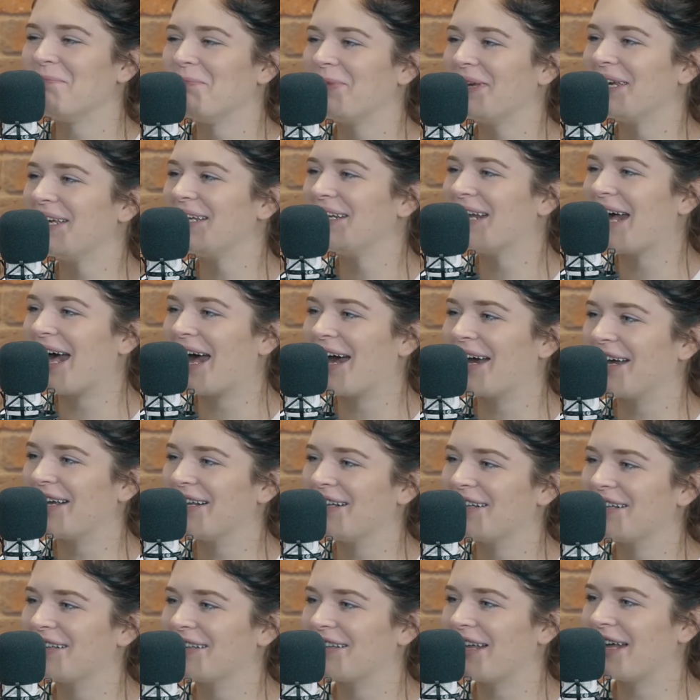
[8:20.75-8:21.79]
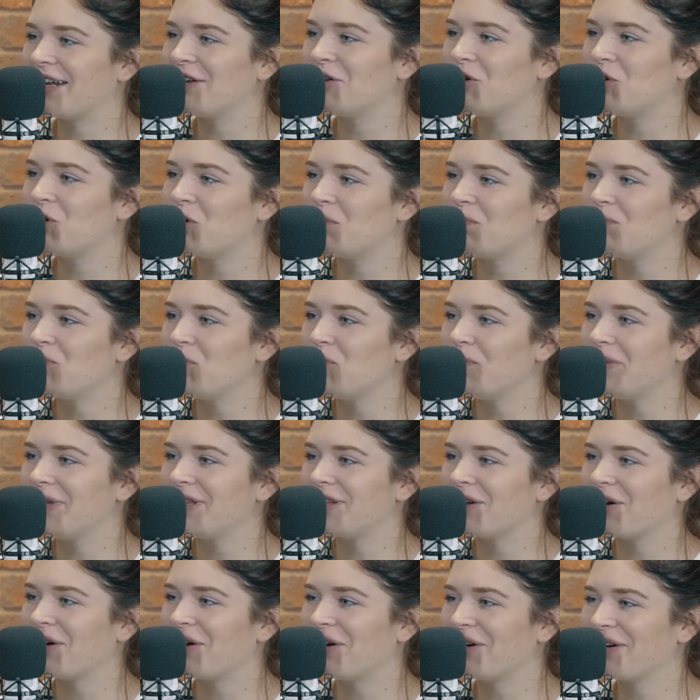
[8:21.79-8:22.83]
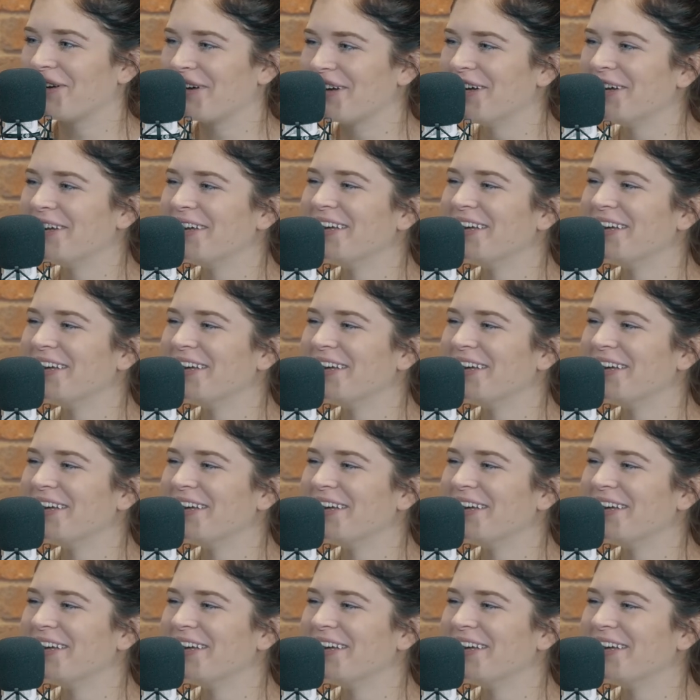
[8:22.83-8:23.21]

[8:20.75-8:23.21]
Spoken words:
Be nice and no poopy talk.